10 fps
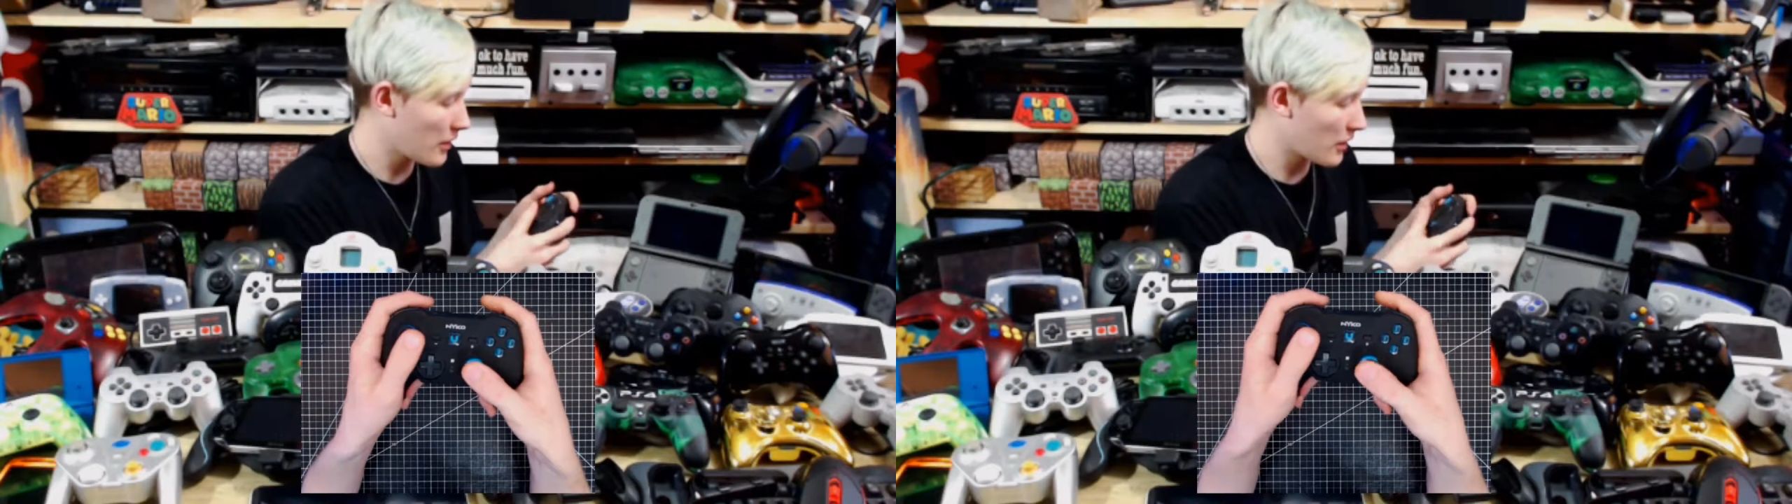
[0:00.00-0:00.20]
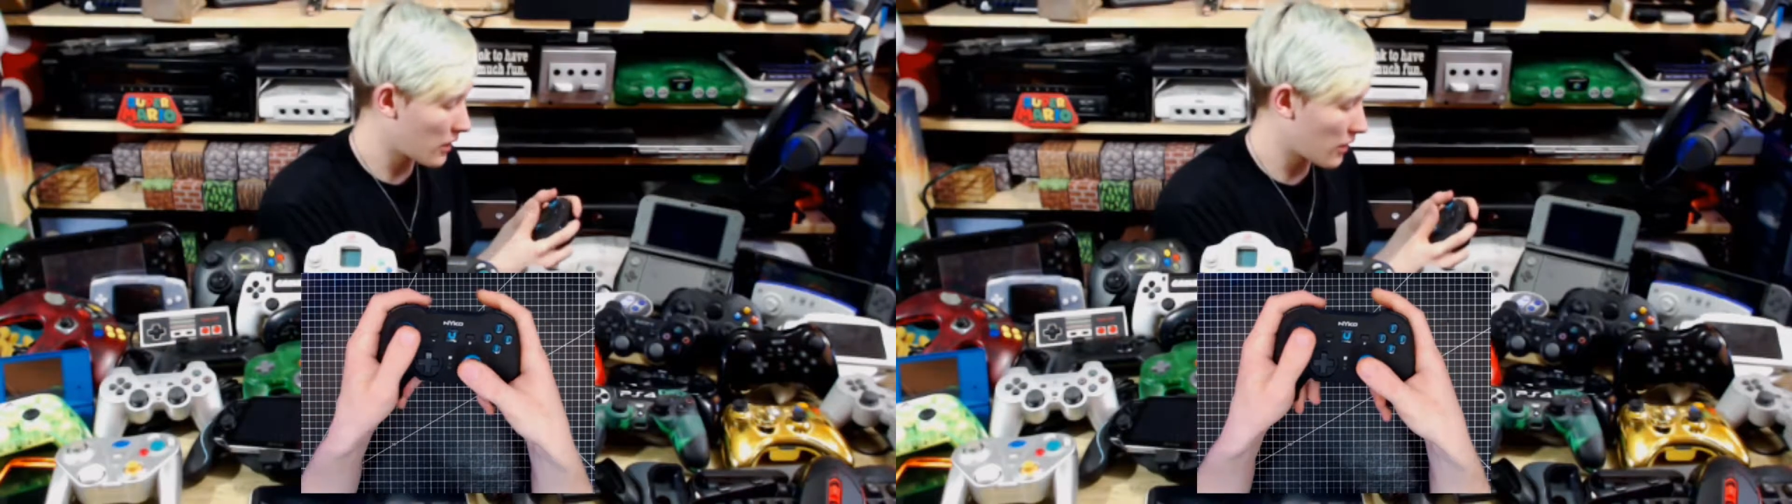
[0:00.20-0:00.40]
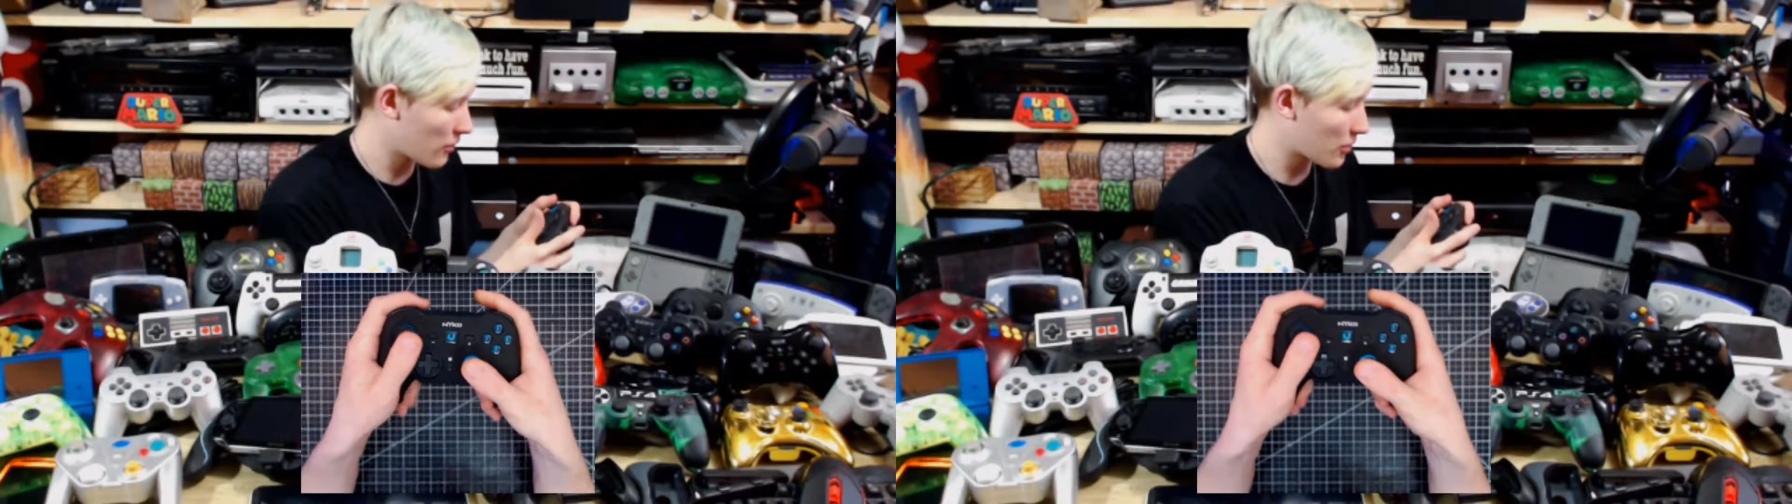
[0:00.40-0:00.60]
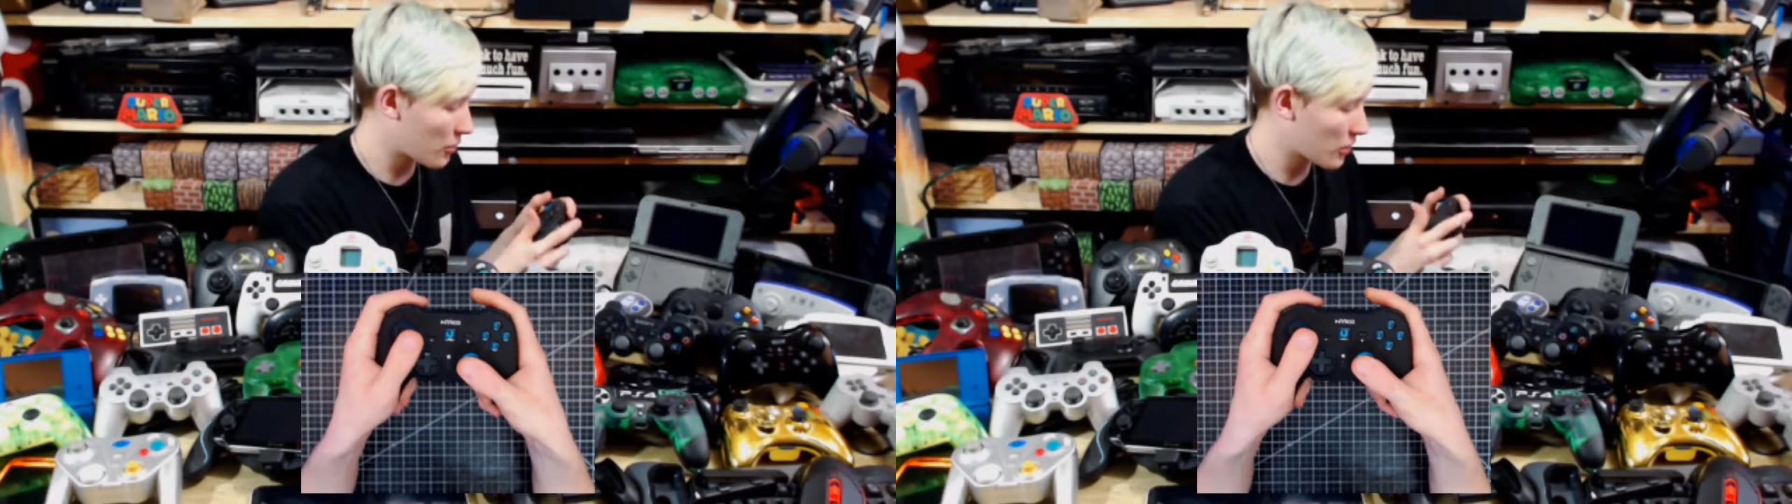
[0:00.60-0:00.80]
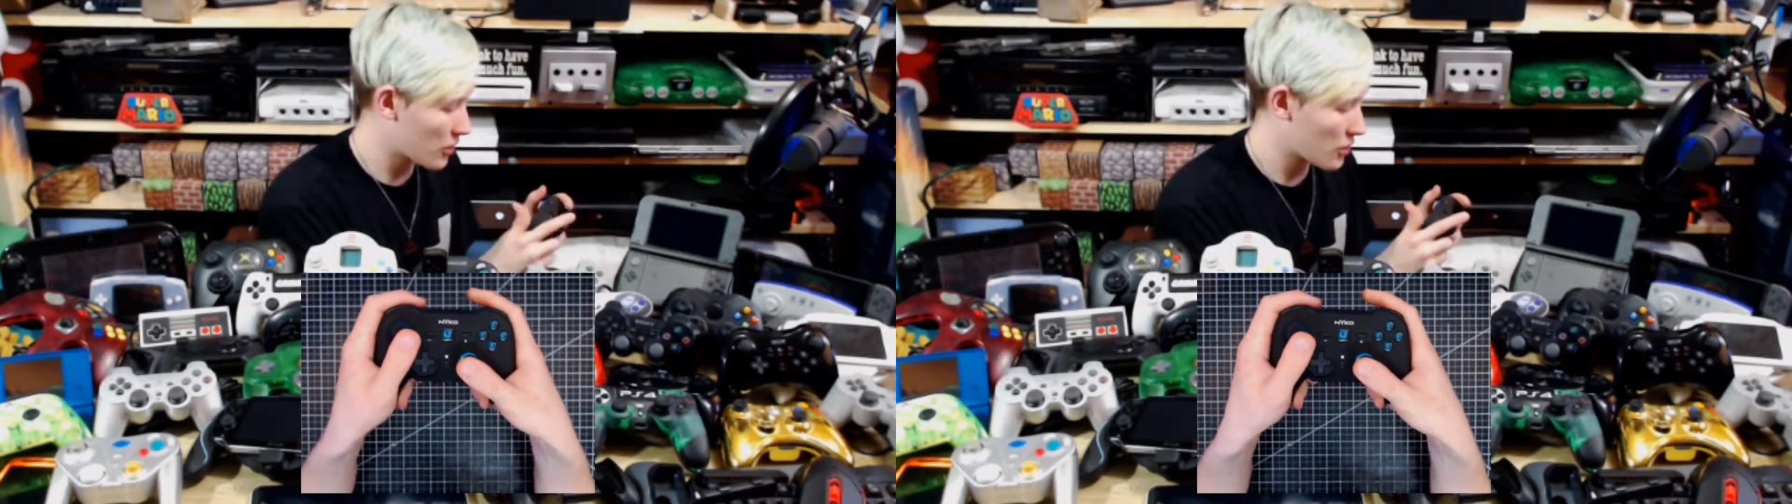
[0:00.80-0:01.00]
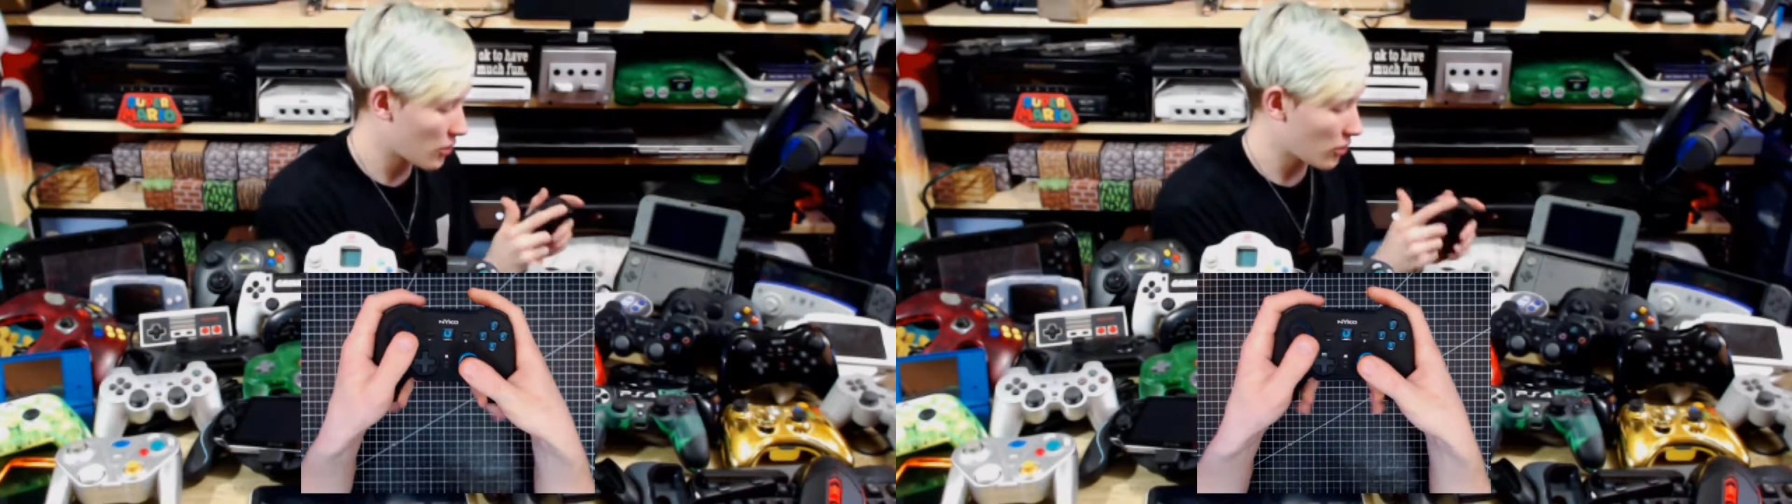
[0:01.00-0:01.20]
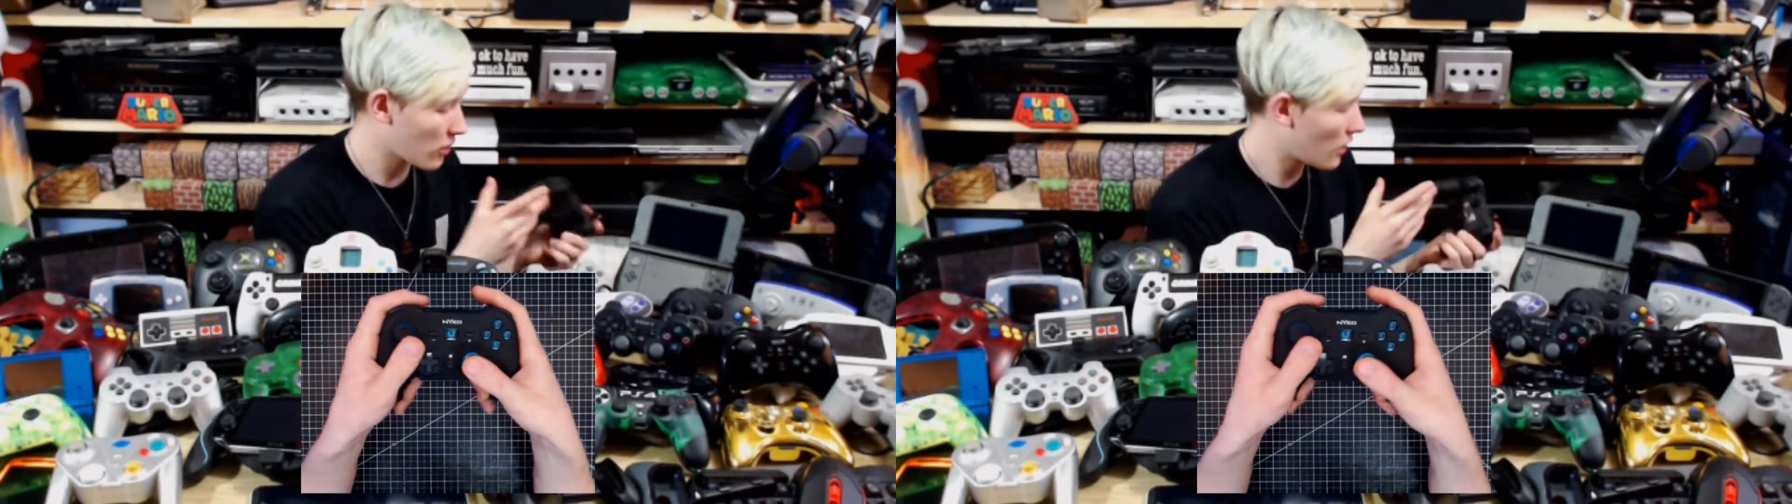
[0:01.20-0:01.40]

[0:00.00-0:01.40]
uncomfortable controller.